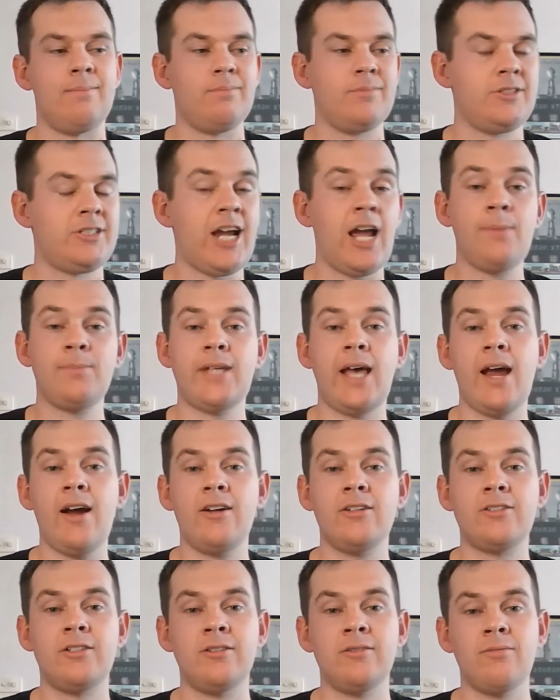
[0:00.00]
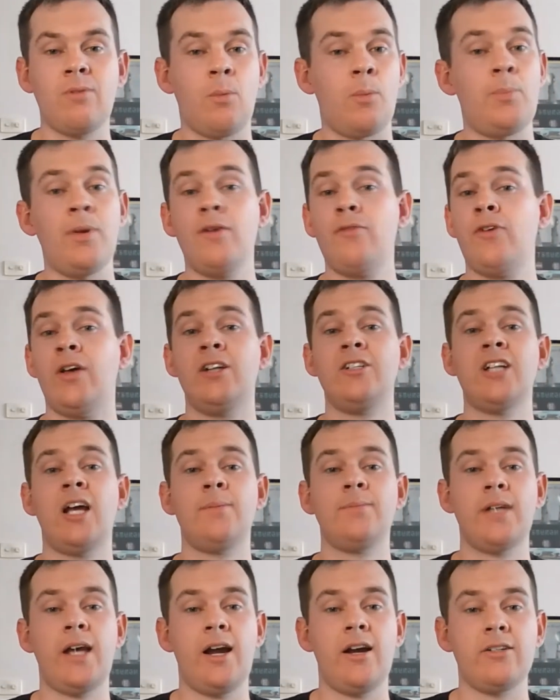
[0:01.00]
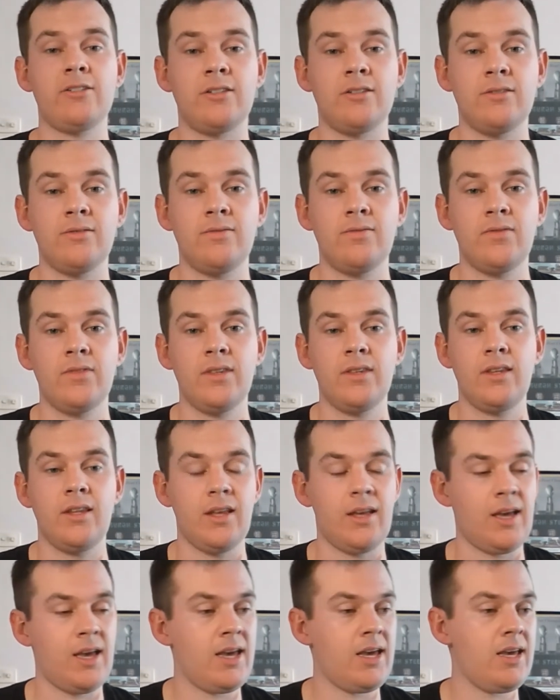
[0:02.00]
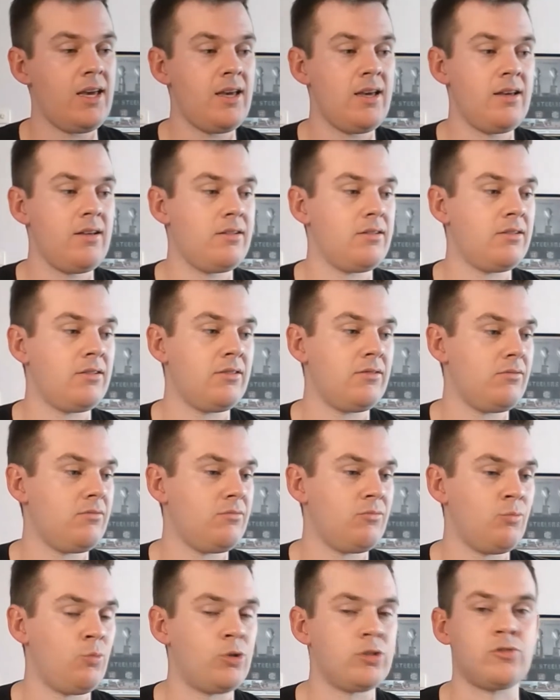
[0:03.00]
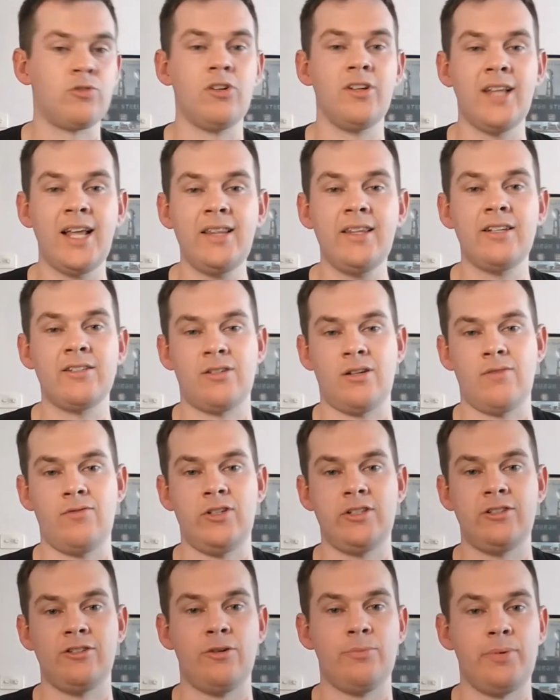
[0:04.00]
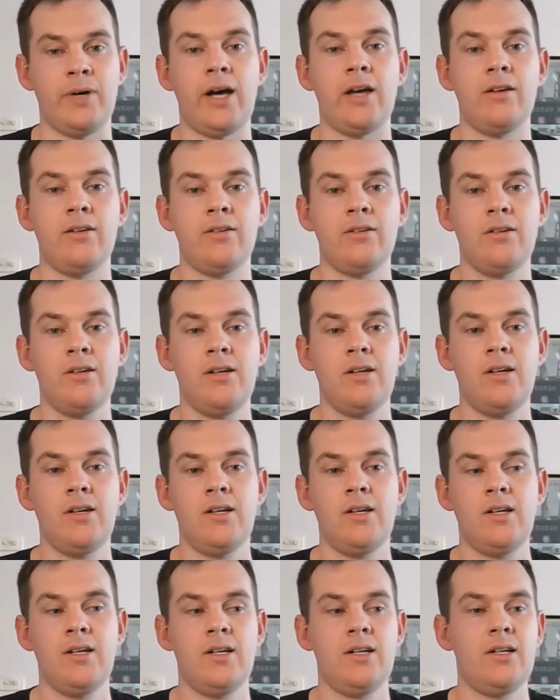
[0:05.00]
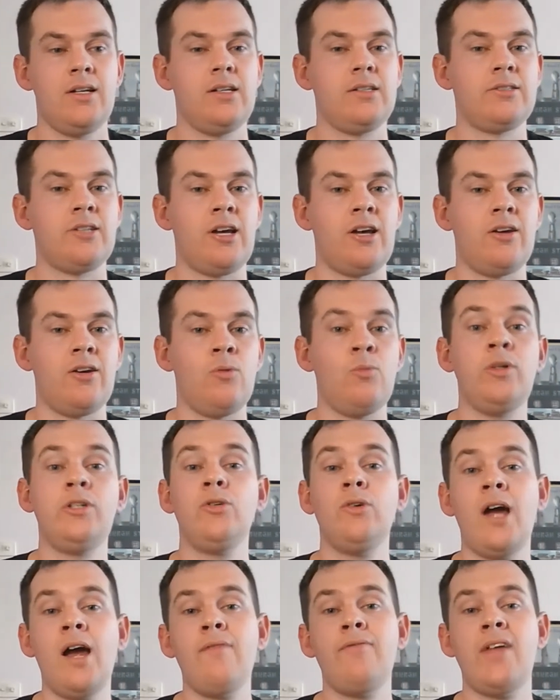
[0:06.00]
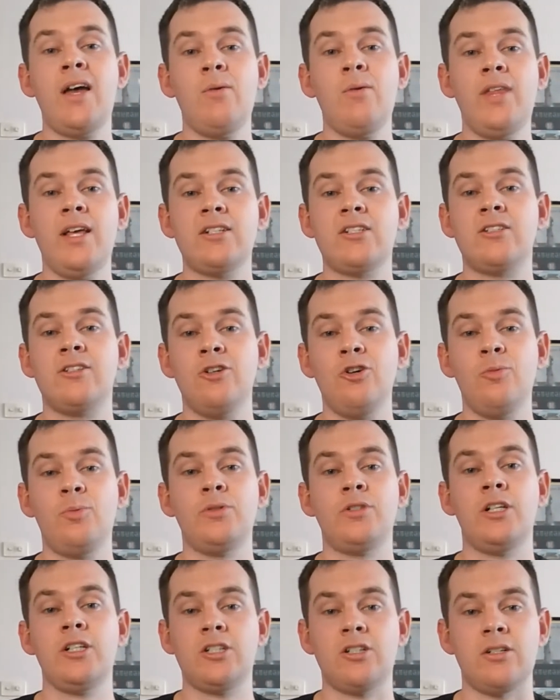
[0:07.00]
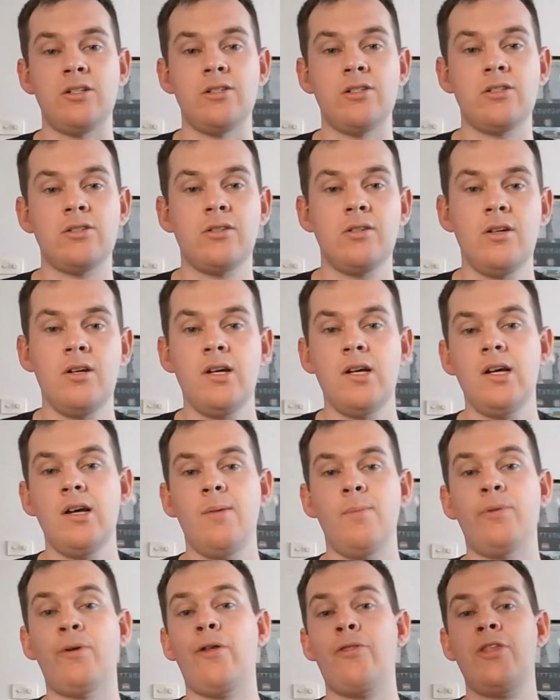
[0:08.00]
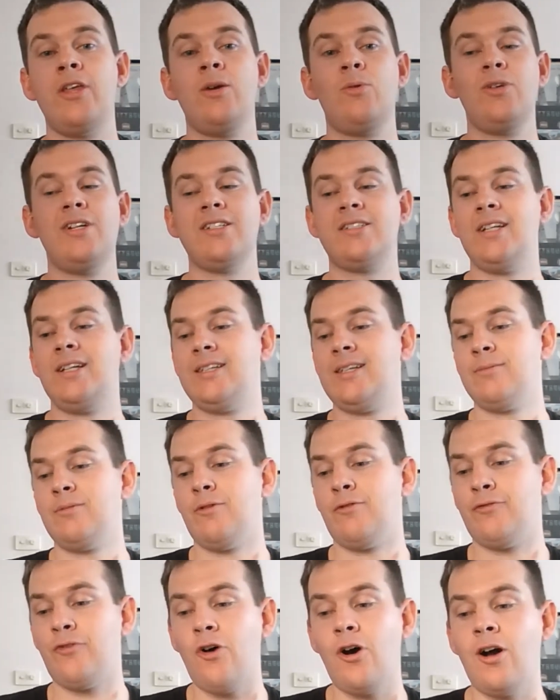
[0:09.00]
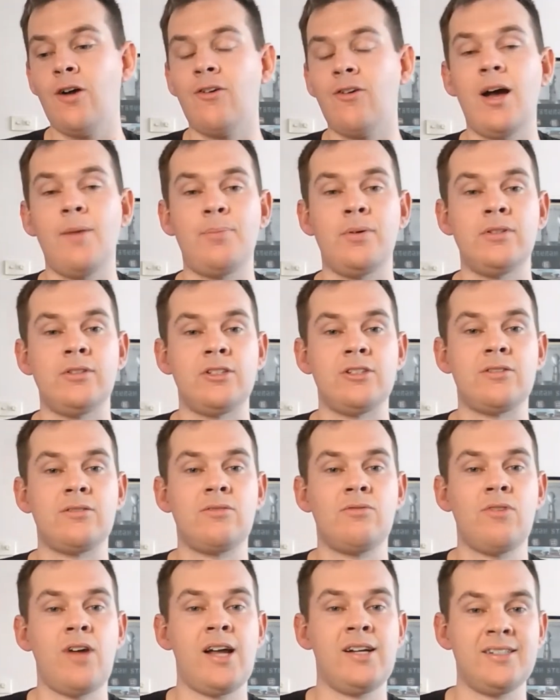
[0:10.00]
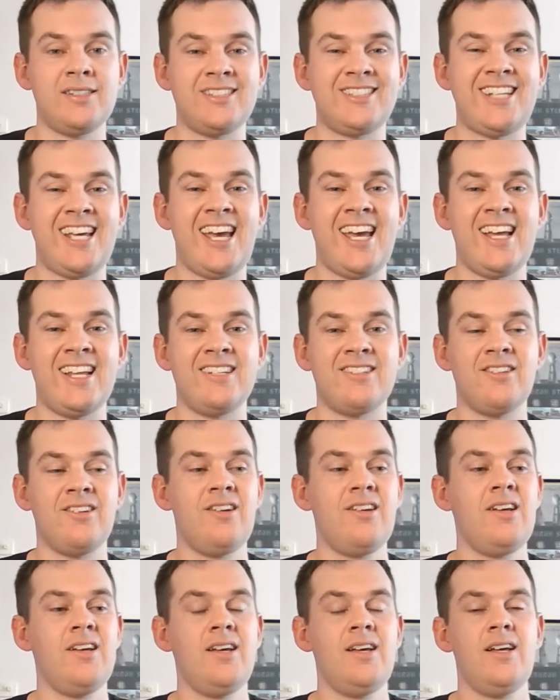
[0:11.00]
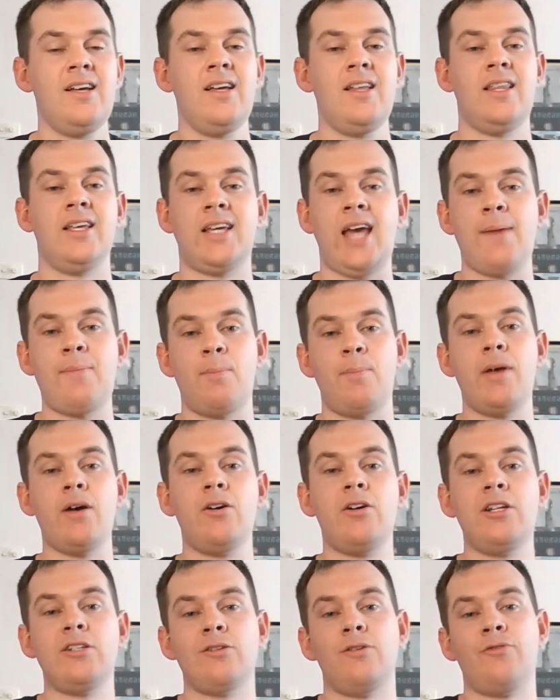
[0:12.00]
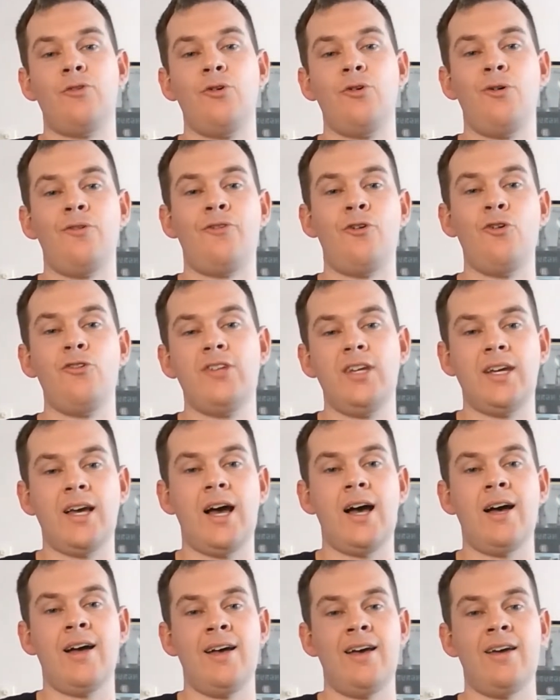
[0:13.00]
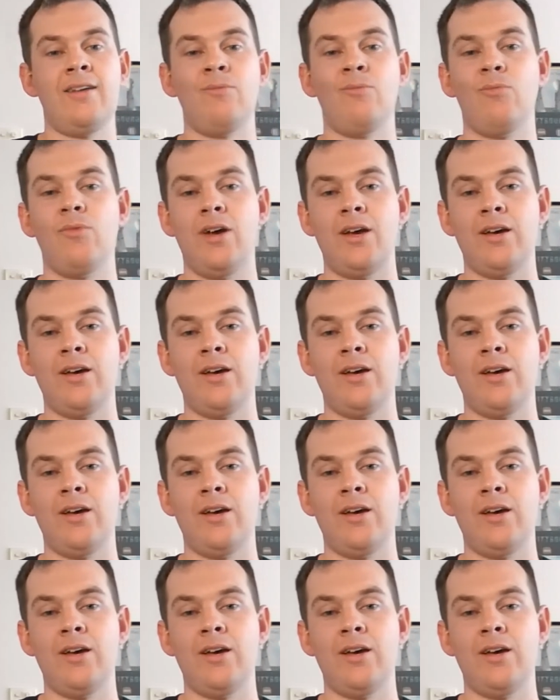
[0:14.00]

James Harrison, I'm a big fan of James Harrison. He was relentless in every single play. So, and we do have that with our skill positions, but I think we just need them to fire up and just understand the capabilities of who they are and